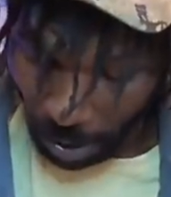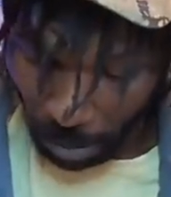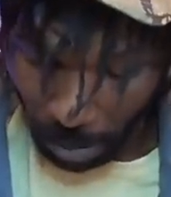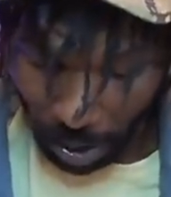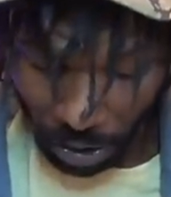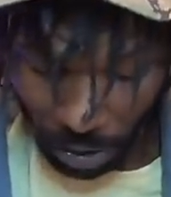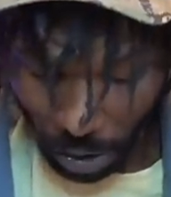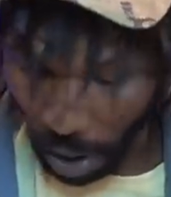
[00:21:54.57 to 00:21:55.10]

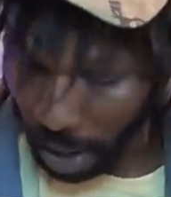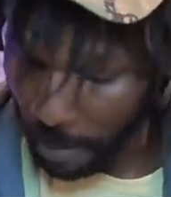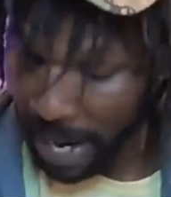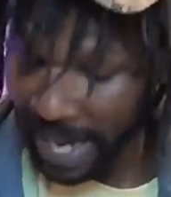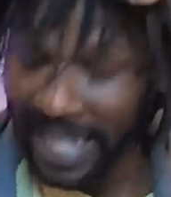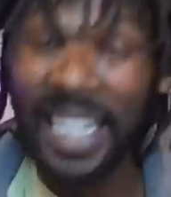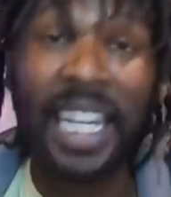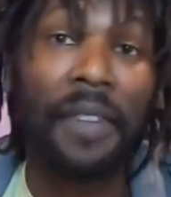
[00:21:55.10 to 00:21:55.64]
But you know, I
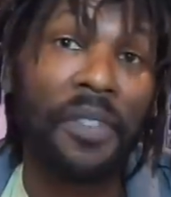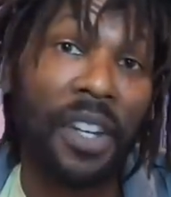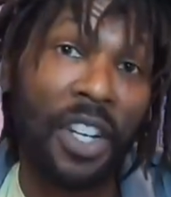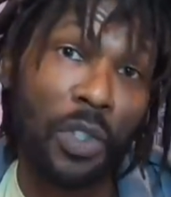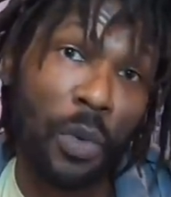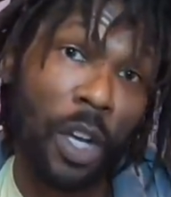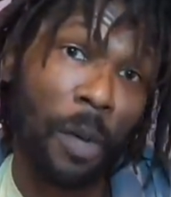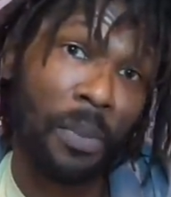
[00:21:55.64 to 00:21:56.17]
might gift it
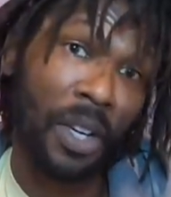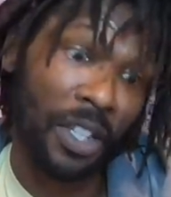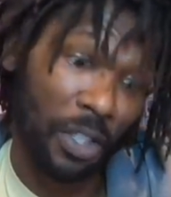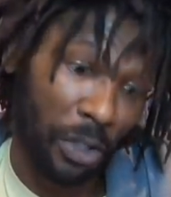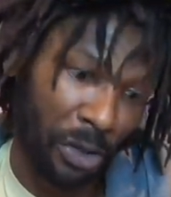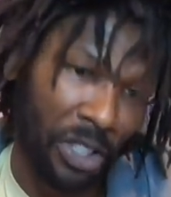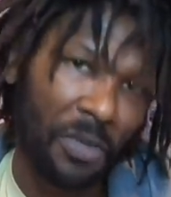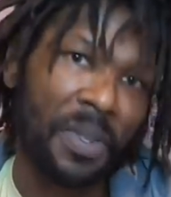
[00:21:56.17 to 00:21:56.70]
as well because
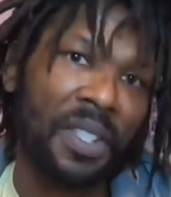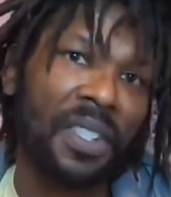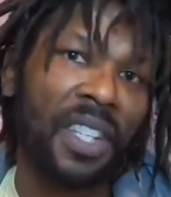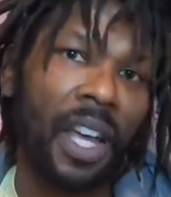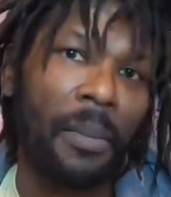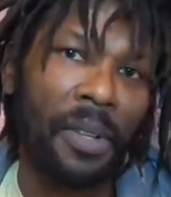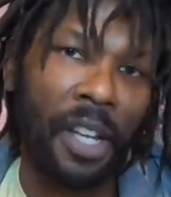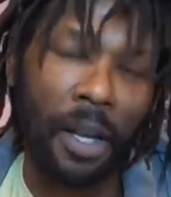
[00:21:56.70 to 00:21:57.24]
Christmas is
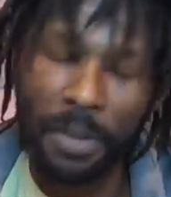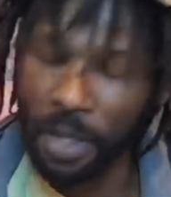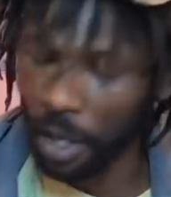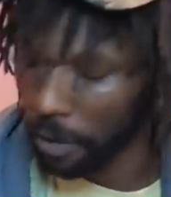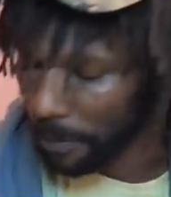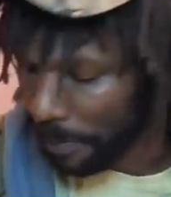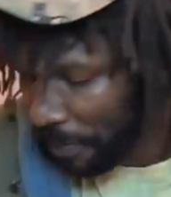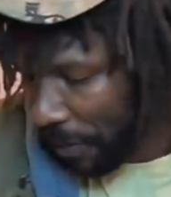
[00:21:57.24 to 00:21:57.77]
coming up.
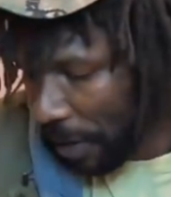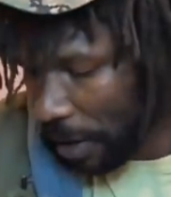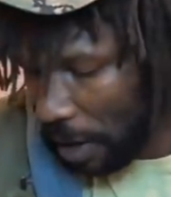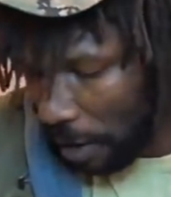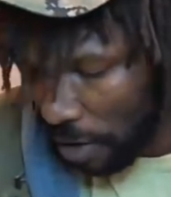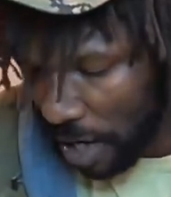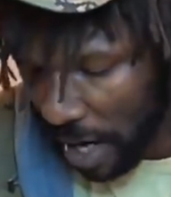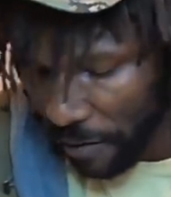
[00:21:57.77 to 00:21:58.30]
So, you
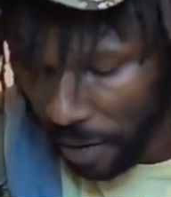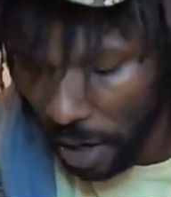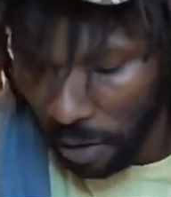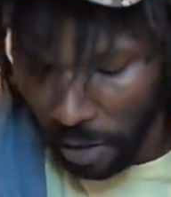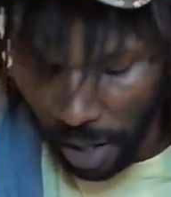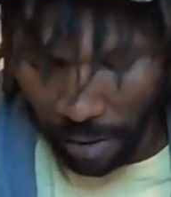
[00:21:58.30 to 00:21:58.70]
know, you never know.